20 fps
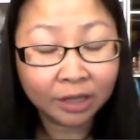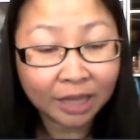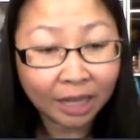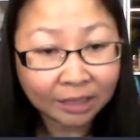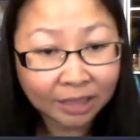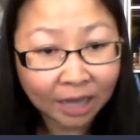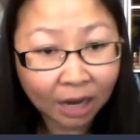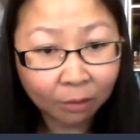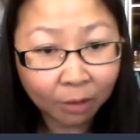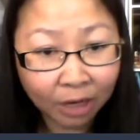
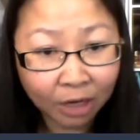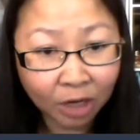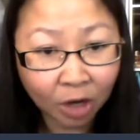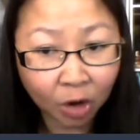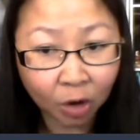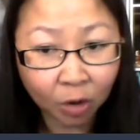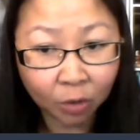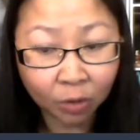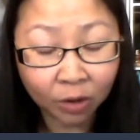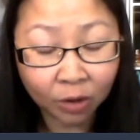That's how I
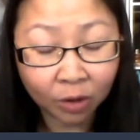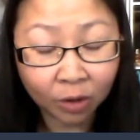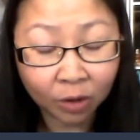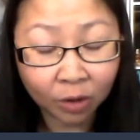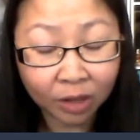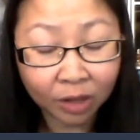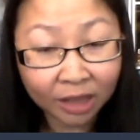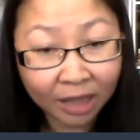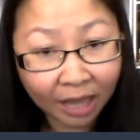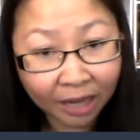know
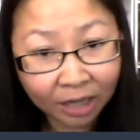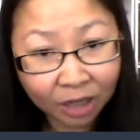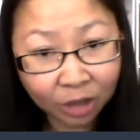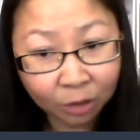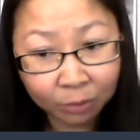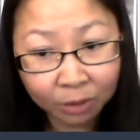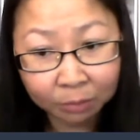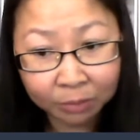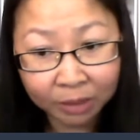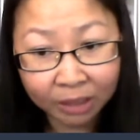that
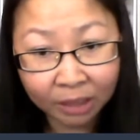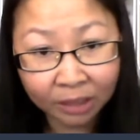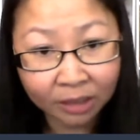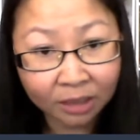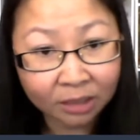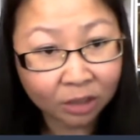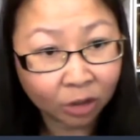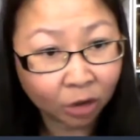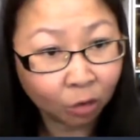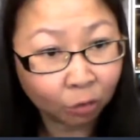human being
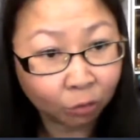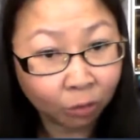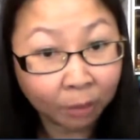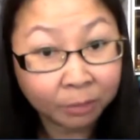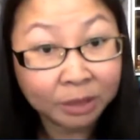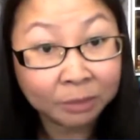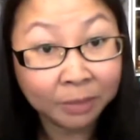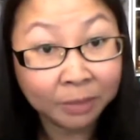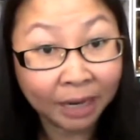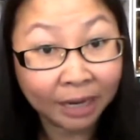is a
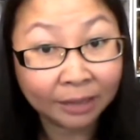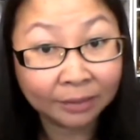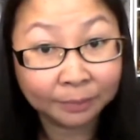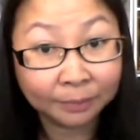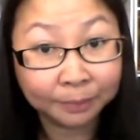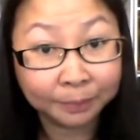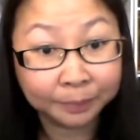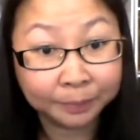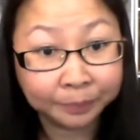corrupt man,